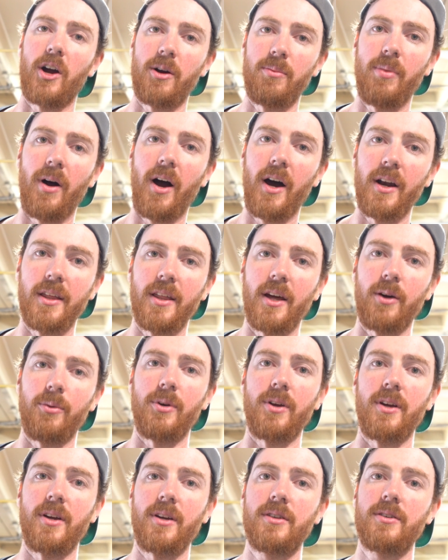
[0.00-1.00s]
arm body that
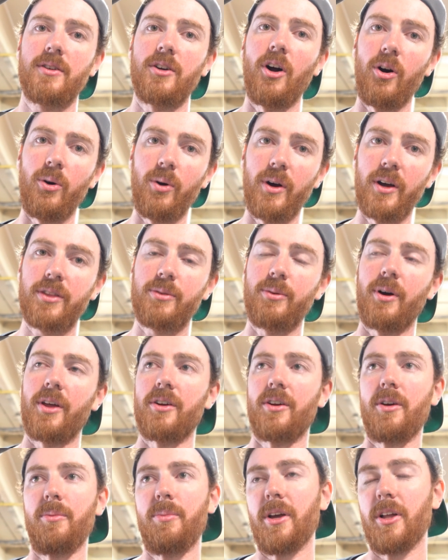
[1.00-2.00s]
we go with, whether
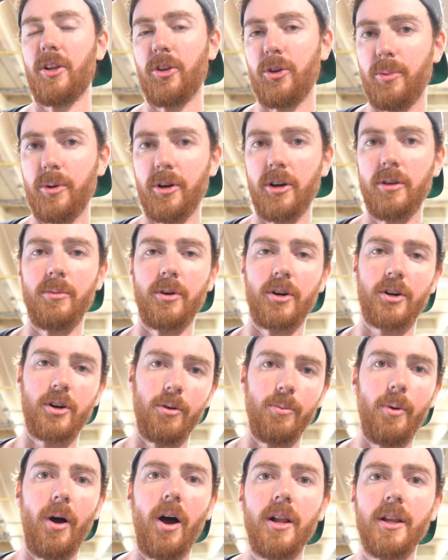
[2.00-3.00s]
it be aluminum or
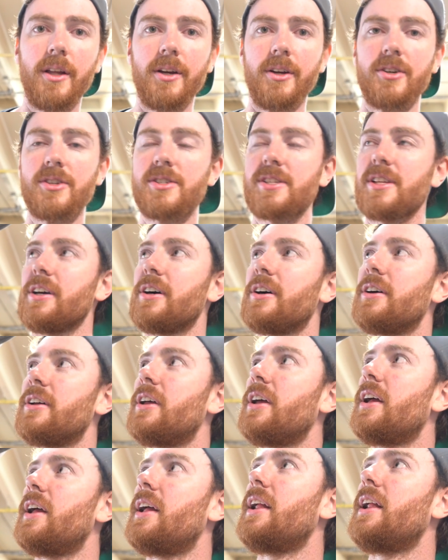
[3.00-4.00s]
chromoly or steel.
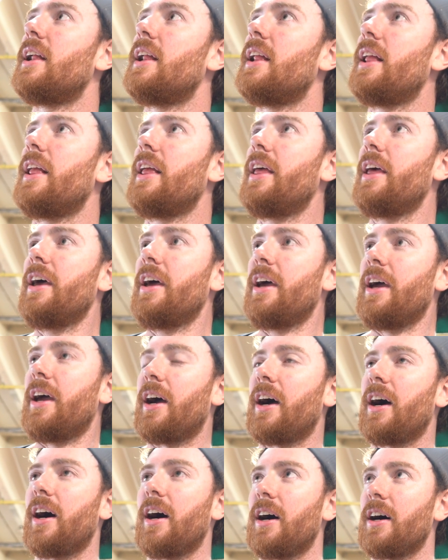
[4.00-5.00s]

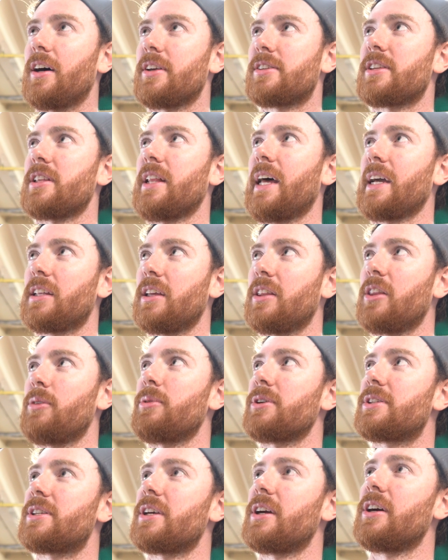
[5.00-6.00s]
Uh, selecting the
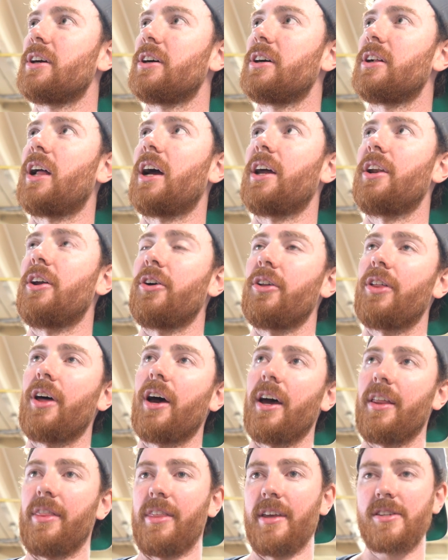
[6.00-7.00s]
material, I know
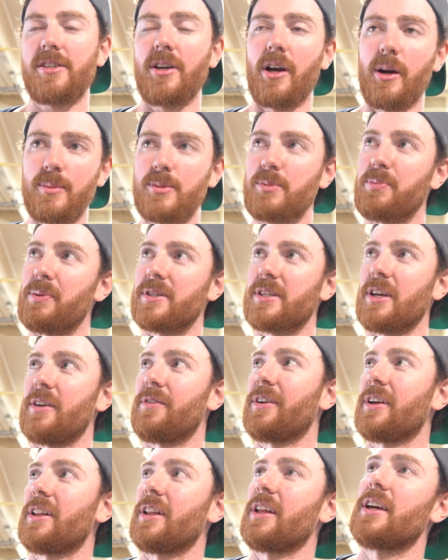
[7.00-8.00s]
that this arm
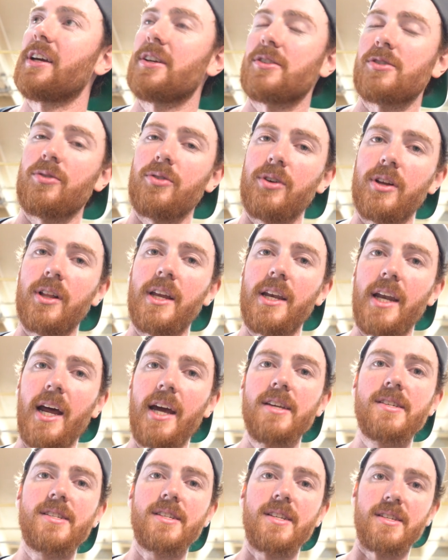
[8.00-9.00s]
specifically is a really
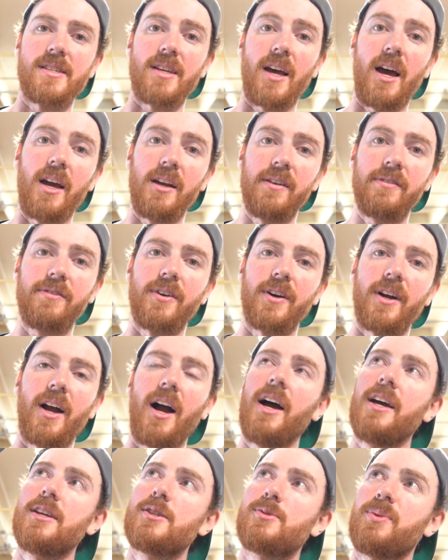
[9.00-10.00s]
nice design for
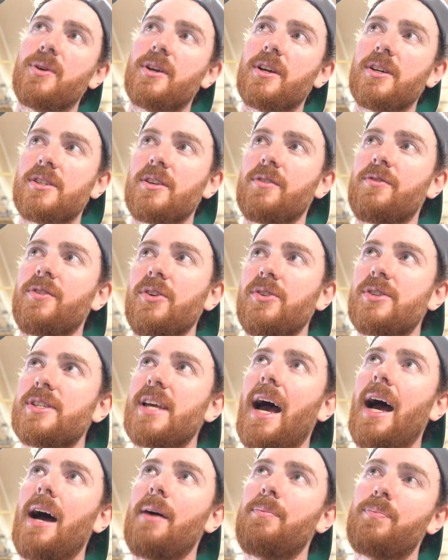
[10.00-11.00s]
guys because if you
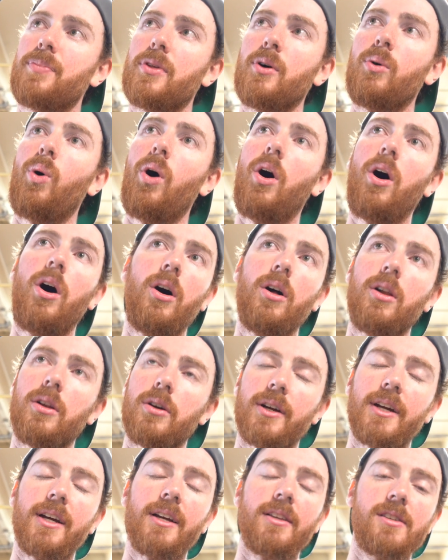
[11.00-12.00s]
tap the wall
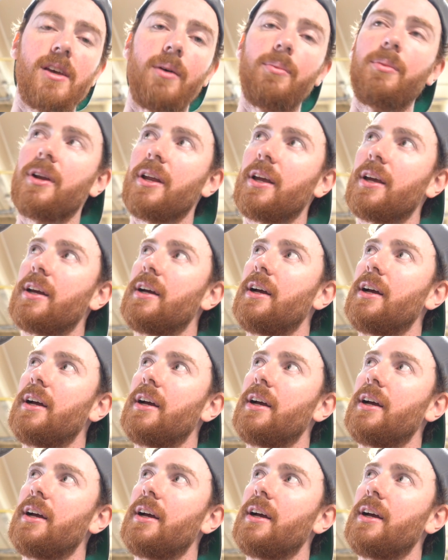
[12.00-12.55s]
or hit somebody,